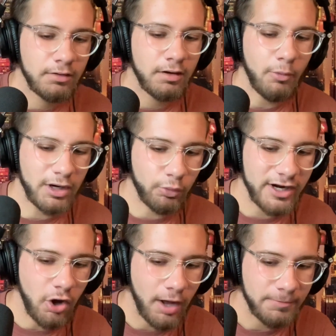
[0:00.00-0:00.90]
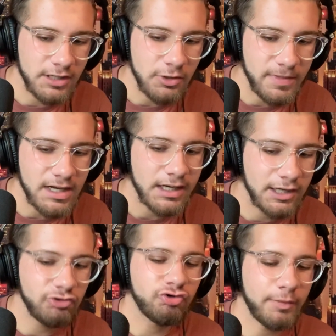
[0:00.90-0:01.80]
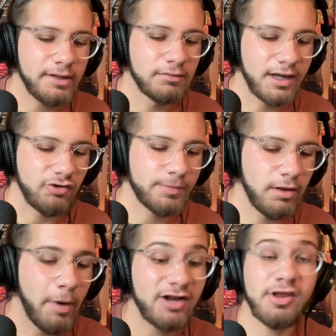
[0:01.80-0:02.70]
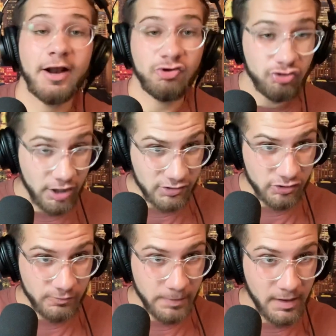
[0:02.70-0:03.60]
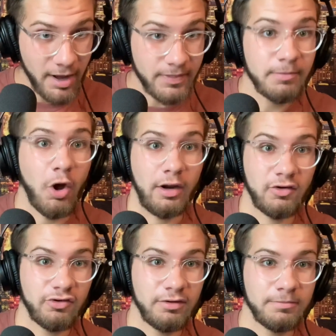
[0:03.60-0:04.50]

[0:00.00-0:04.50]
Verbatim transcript: I want to read off to you the injury list for the White Sox just for the month of August.